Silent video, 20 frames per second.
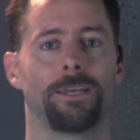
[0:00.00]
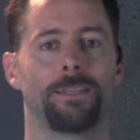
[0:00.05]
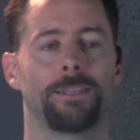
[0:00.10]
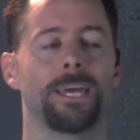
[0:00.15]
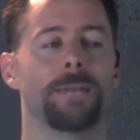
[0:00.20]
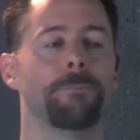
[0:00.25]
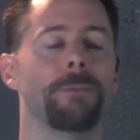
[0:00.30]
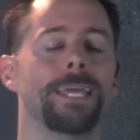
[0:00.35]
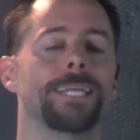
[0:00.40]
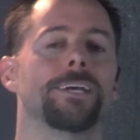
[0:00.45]

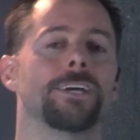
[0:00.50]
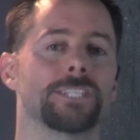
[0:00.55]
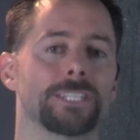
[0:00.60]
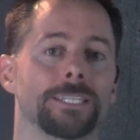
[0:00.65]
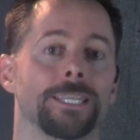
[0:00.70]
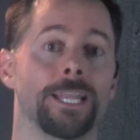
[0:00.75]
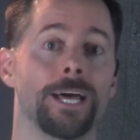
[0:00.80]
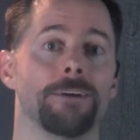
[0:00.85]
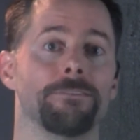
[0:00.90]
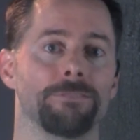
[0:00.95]
that make us
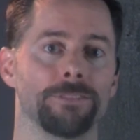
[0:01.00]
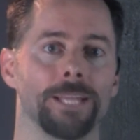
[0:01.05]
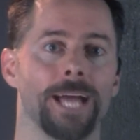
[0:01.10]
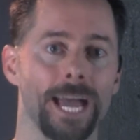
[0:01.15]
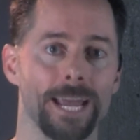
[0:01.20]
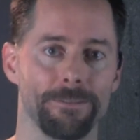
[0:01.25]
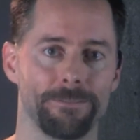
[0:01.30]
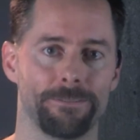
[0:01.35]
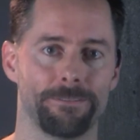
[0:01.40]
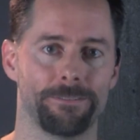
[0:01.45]
love
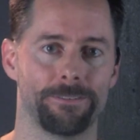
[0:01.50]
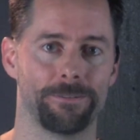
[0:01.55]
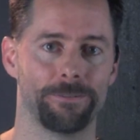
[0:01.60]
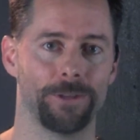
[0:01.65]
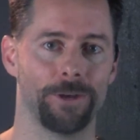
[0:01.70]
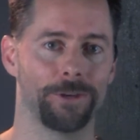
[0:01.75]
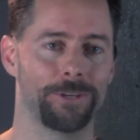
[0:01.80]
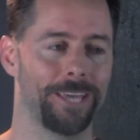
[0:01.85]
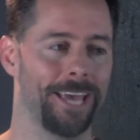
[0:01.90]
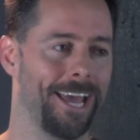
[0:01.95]
life,
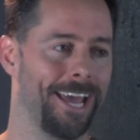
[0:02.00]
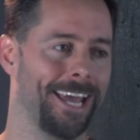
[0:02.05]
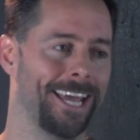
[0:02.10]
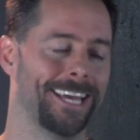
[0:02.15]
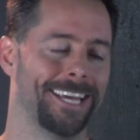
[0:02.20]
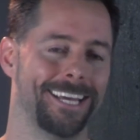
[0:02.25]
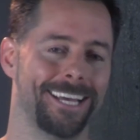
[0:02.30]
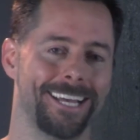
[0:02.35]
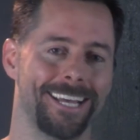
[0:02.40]
okay?